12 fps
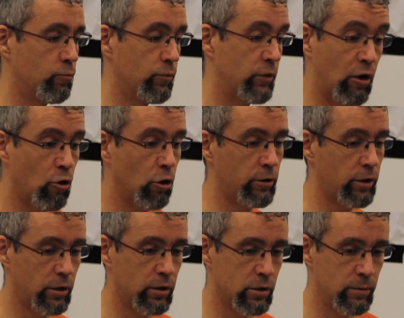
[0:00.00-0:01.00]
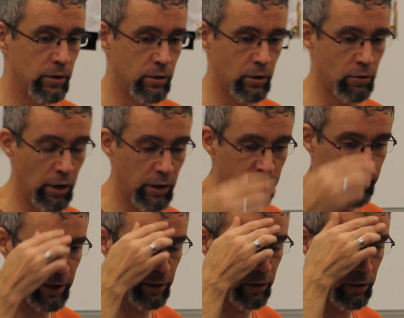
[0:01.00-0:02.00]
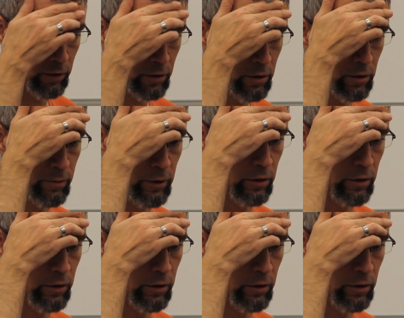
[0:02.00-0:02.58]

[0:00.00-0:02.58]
The contract has been, the collective bargaining has been